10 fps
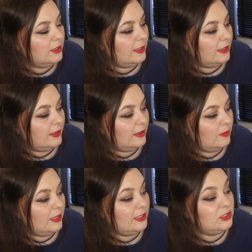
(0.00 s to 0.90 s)

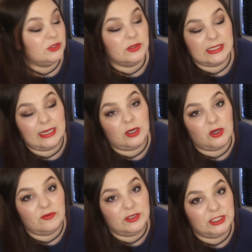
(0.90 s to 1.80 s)
And it does
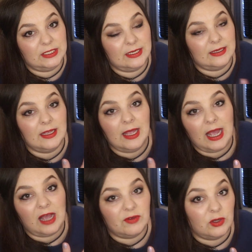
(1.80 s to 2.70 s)
encourage you to
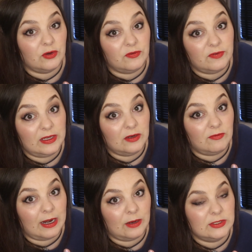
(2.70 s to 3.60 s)
have a good feel
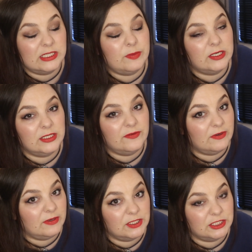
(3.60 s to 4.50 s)
around, especially if
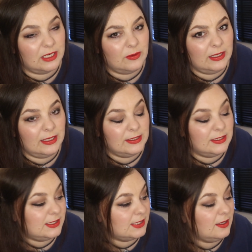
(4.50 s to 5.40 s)
you're in the shower,
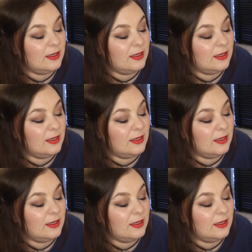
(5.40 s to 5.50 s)
ladies,